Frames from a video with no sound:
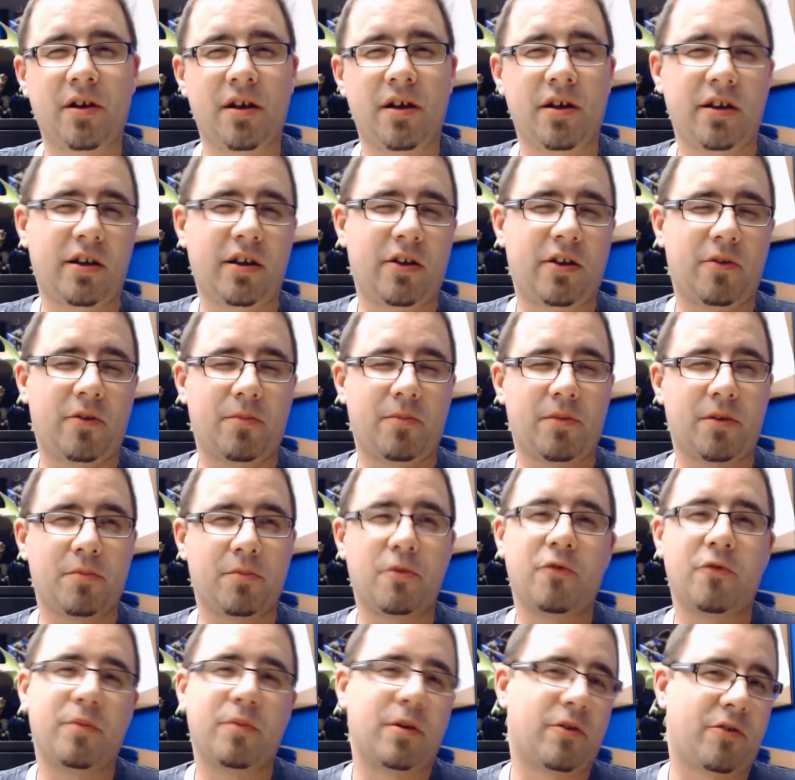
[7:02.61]
you know, their
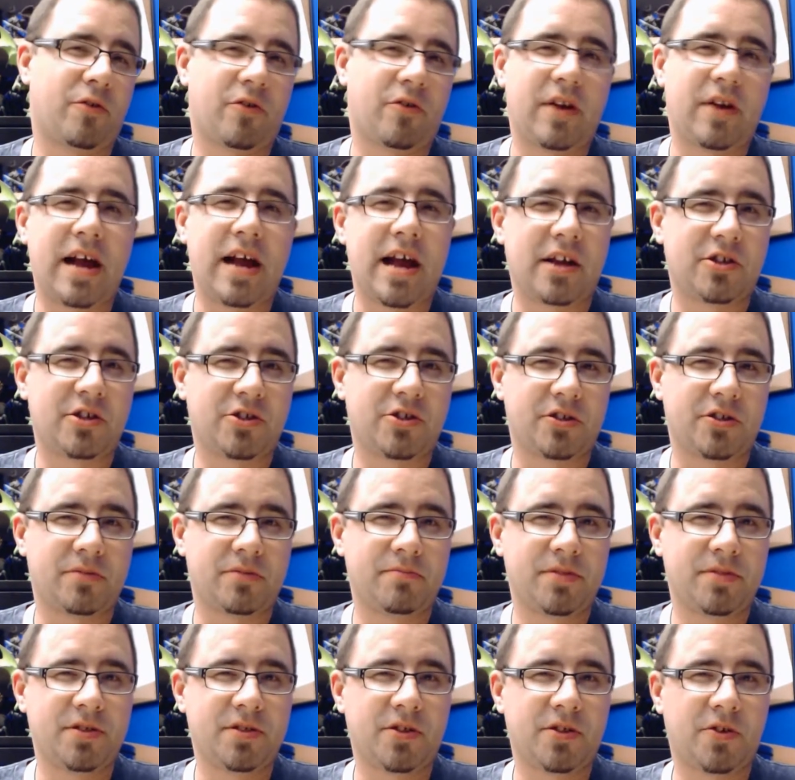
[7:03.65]
movement or their action.
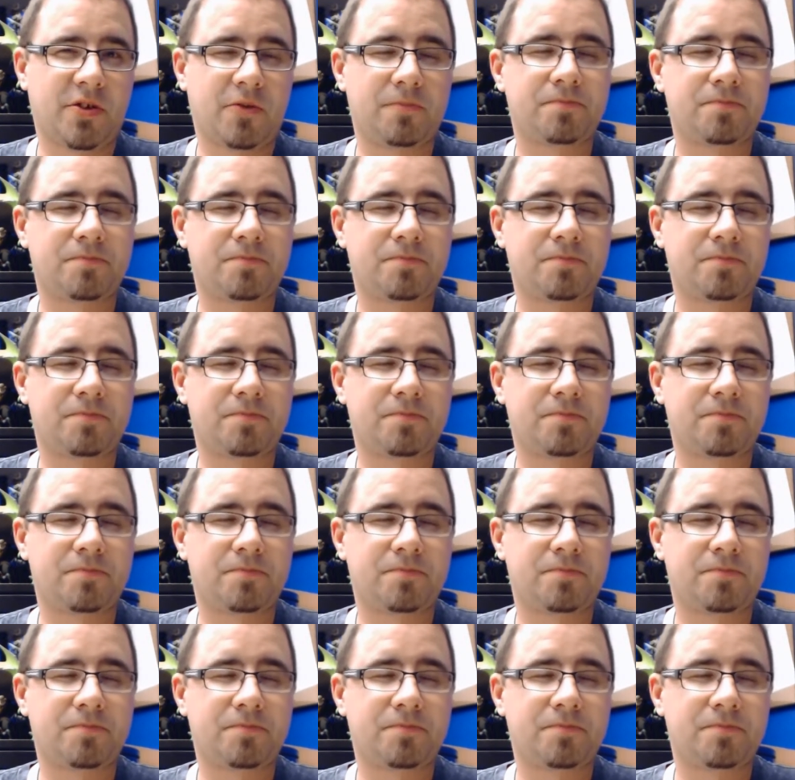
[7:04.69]
So